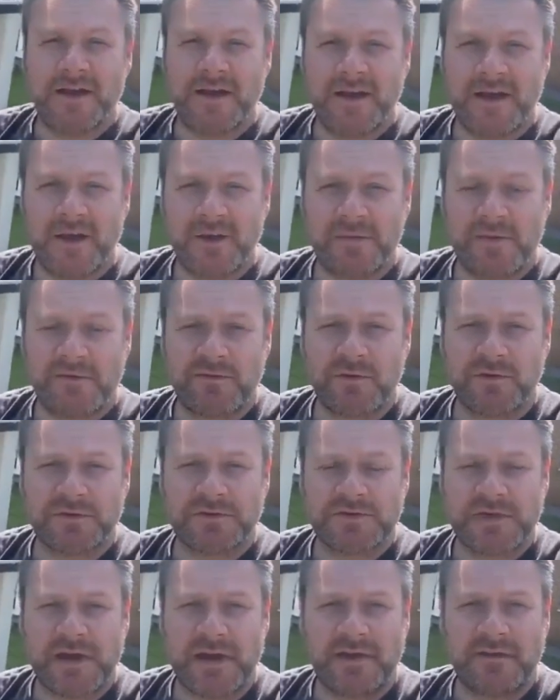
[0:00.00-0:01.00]
Hope
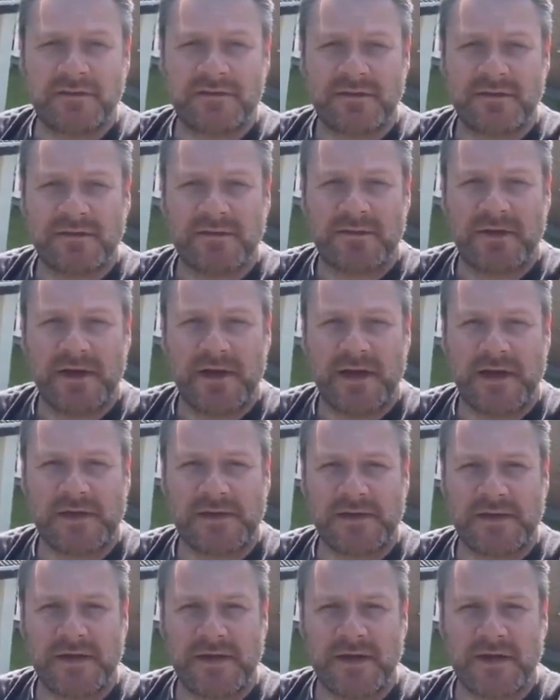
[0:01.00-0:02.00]
everyone's safe
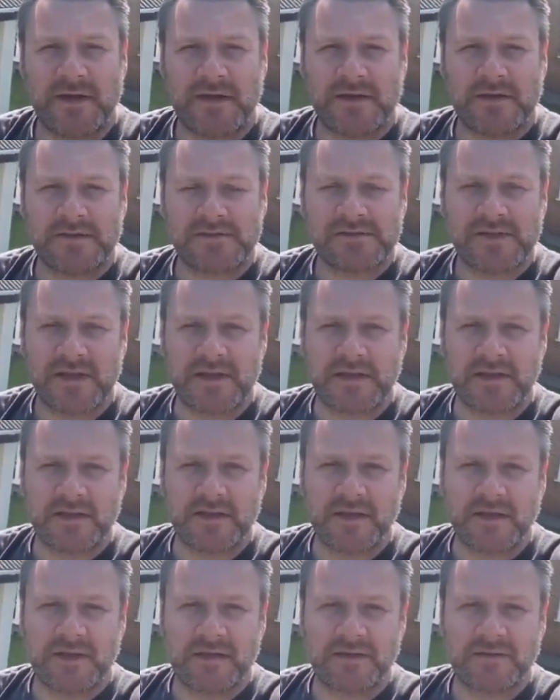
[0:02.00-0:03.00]
and take
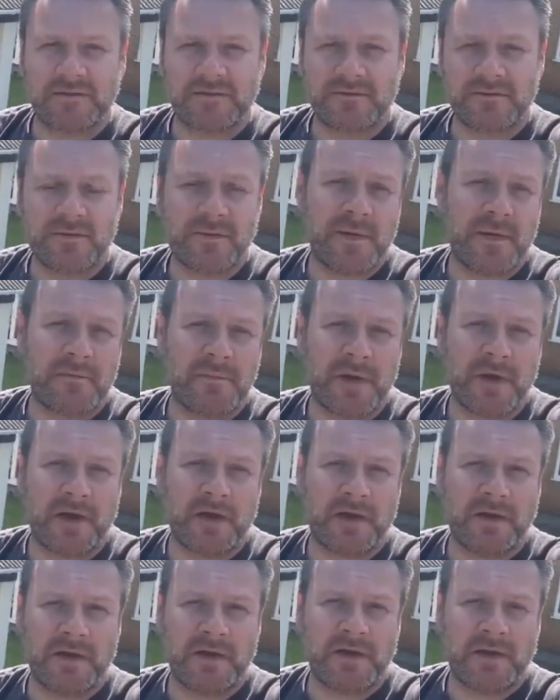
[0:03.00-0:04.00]
care. Remember,
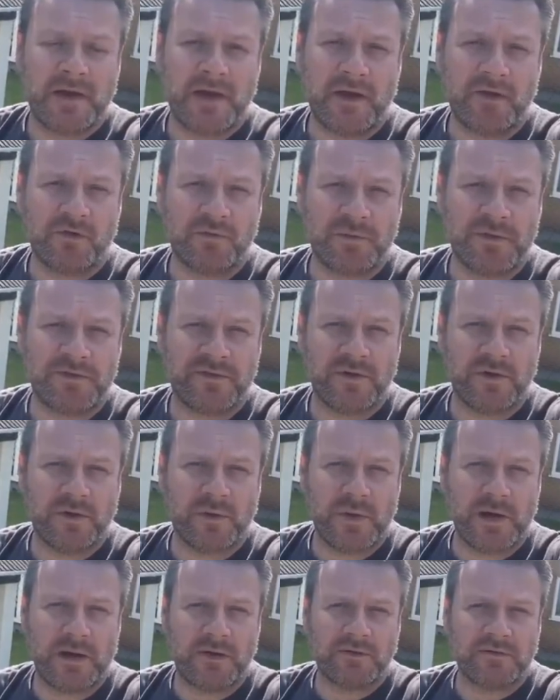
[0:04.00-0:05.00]
health before
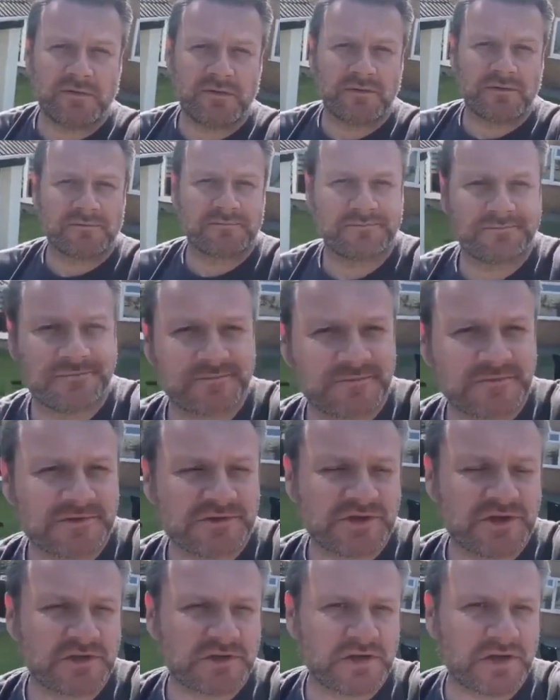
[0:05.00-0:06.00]
wealth.
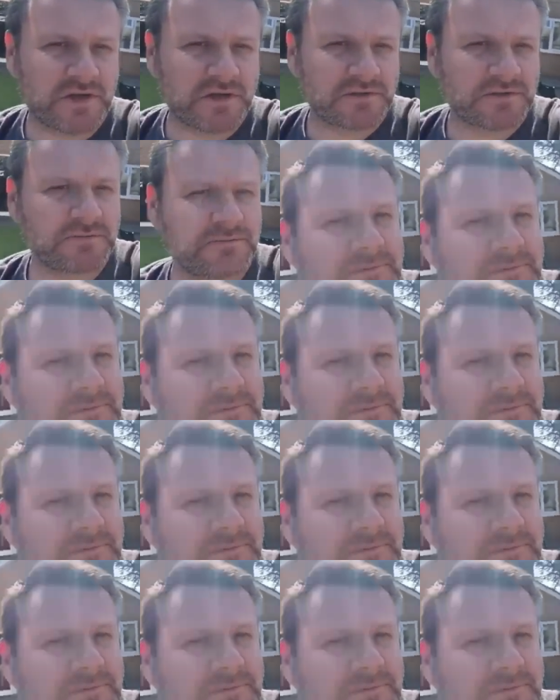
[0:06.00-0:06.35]
Cheers, guys.